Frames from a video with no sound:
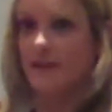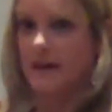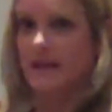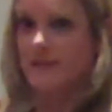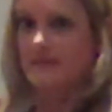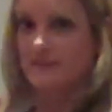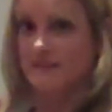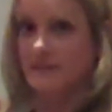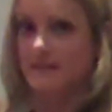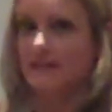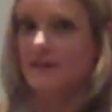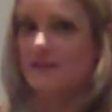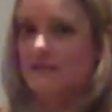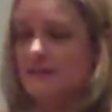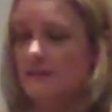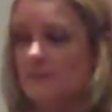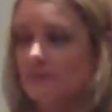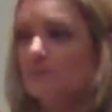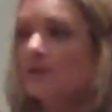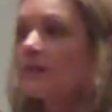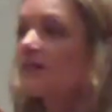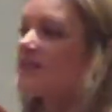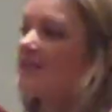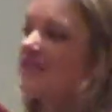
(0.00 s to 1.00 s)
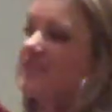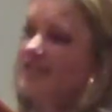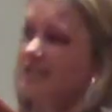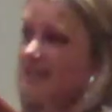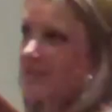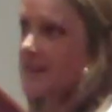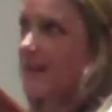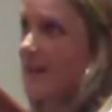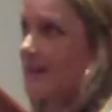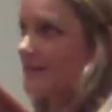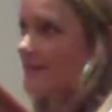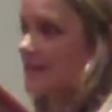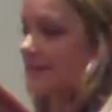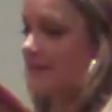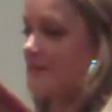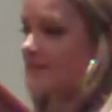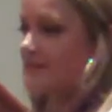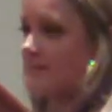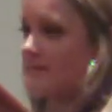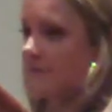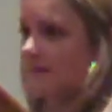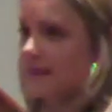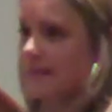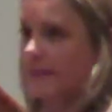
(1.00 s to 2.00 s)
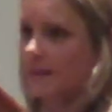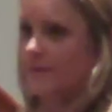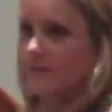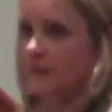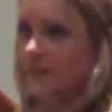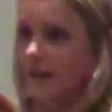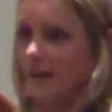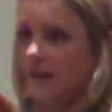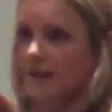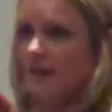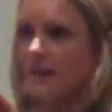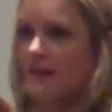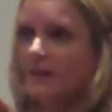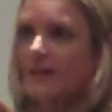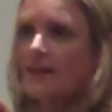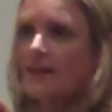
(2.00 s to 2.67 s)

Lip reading: as it is, plus teaching classes, like every day.